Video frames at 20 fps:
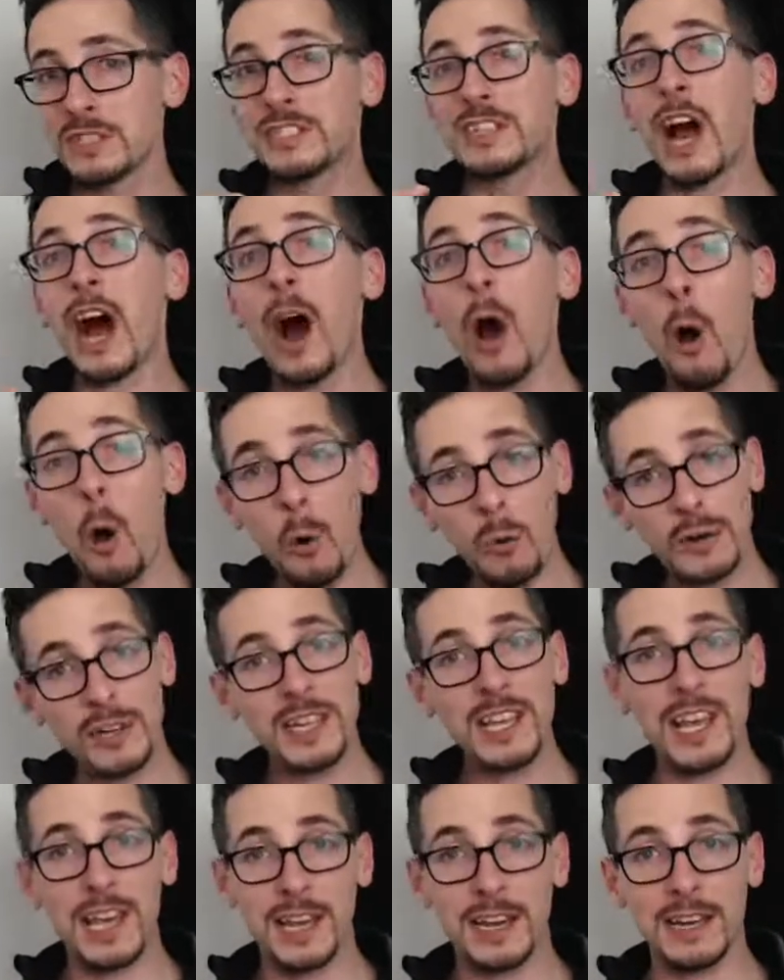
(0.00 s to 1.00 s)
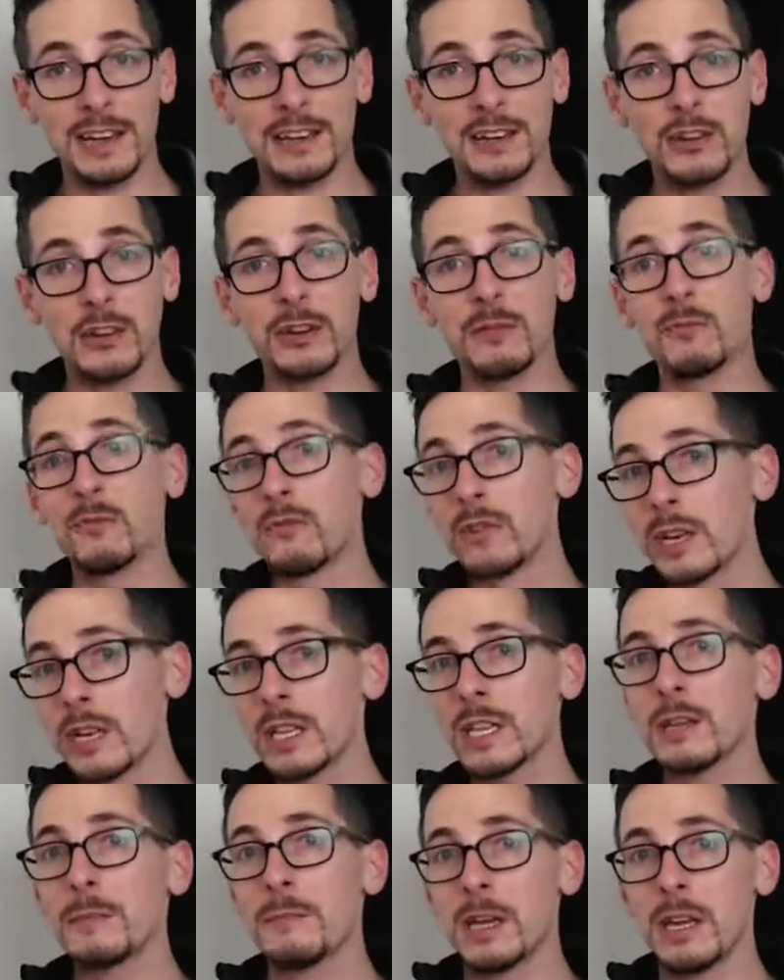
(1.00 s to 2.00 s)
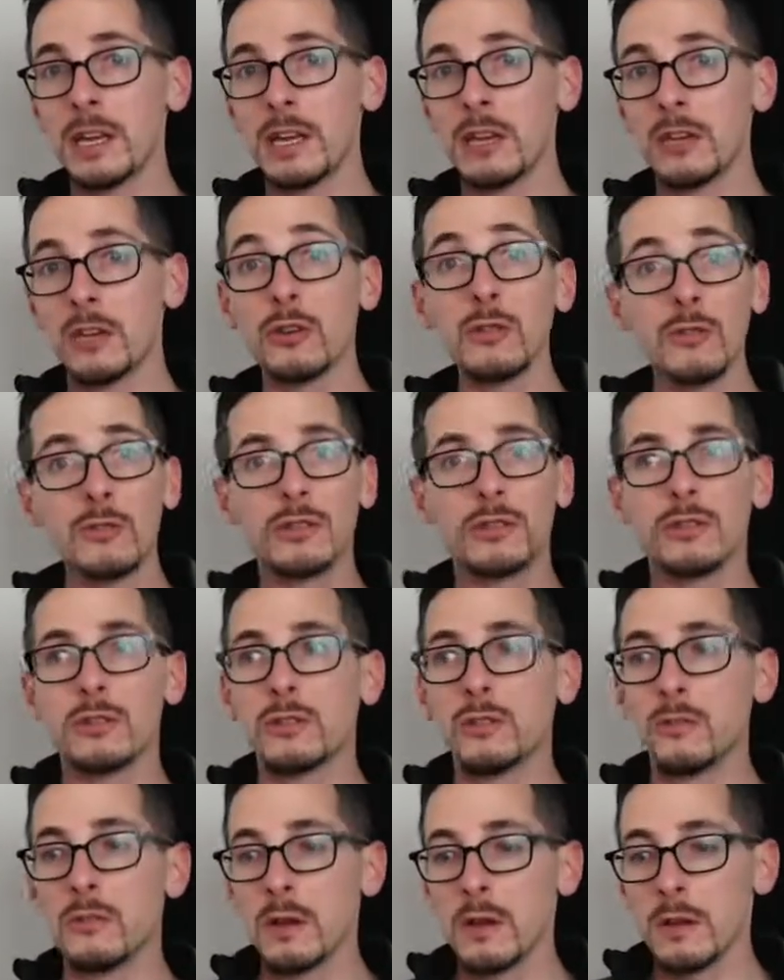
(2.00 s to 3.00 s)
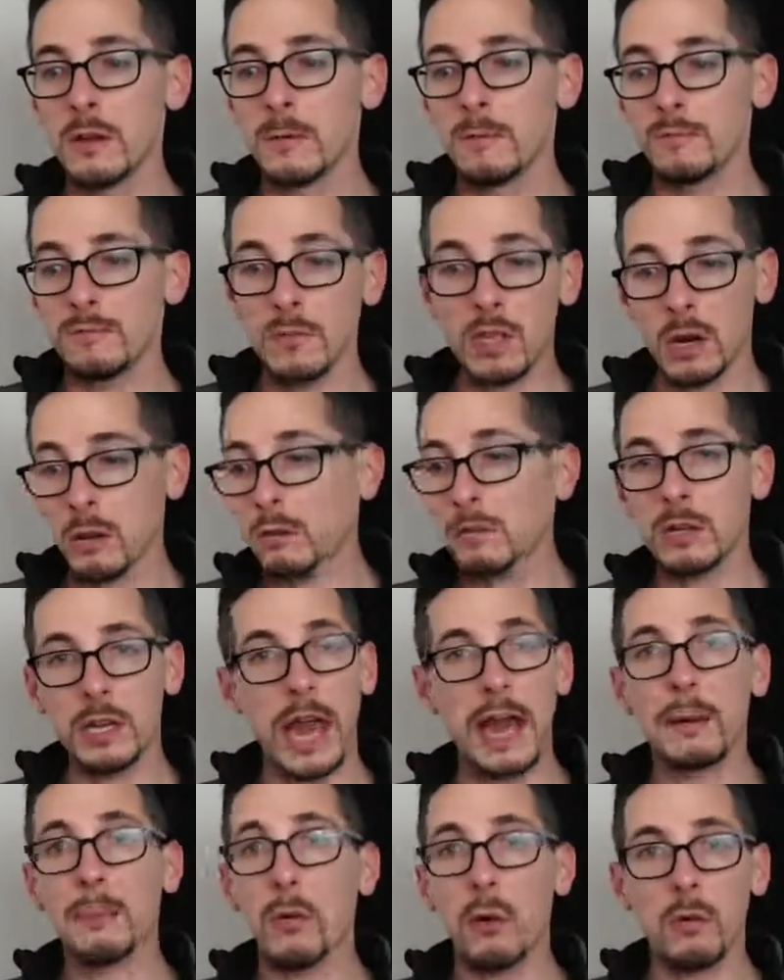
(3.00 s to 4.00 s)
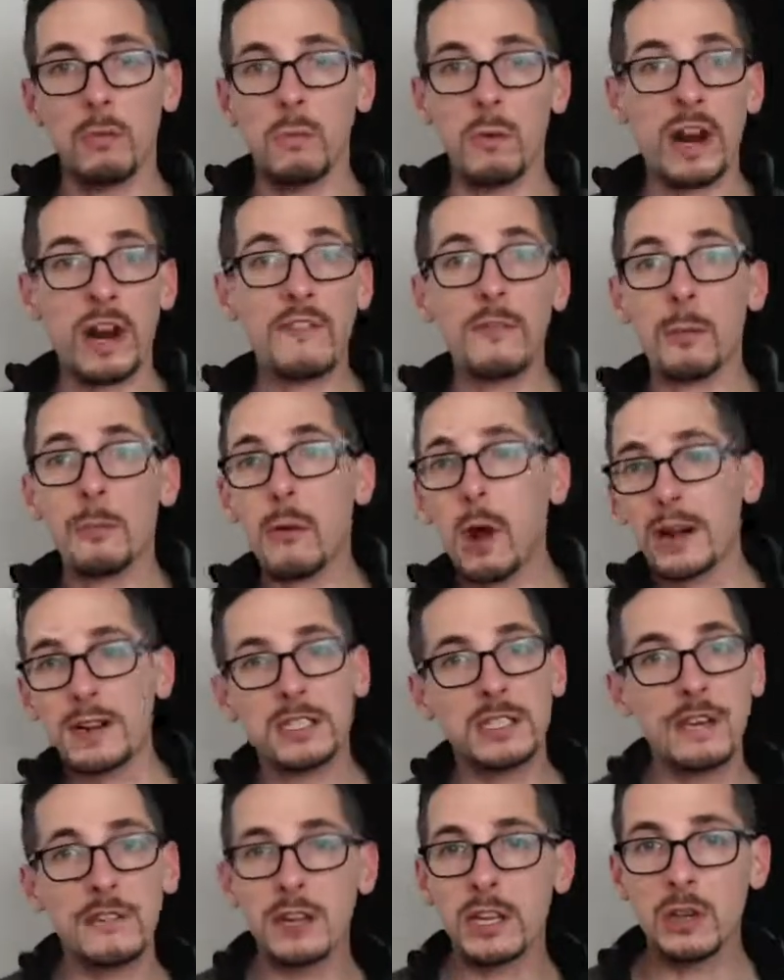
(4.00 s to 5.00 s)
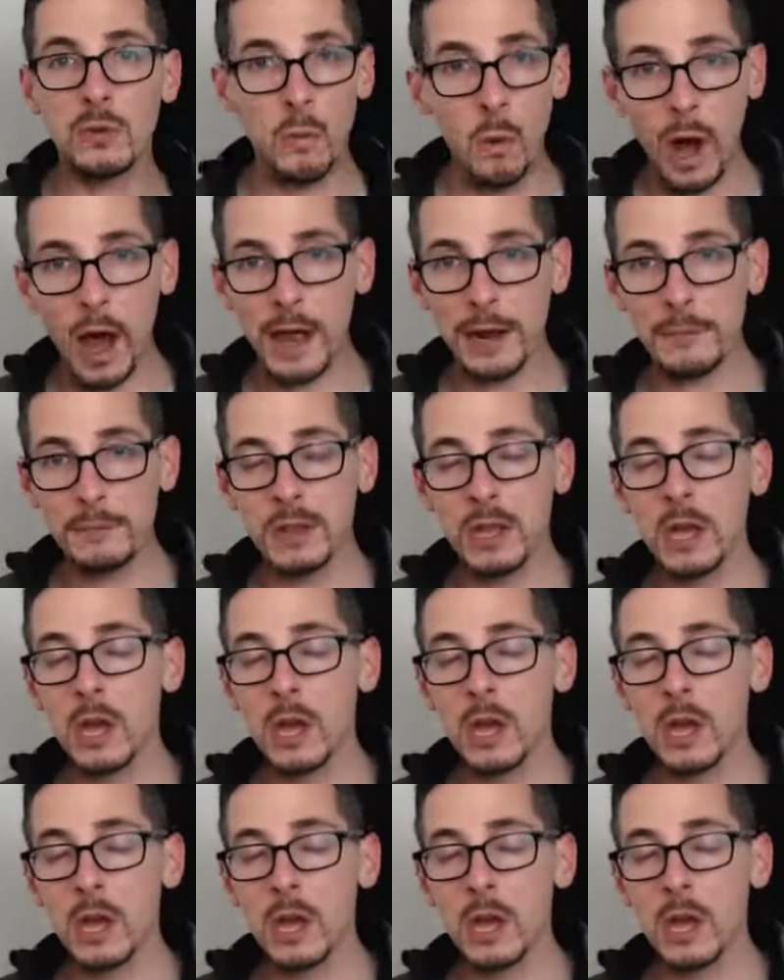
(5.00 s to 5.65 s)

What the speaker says: honed in, could really be used to, catapult whatever productivity you want.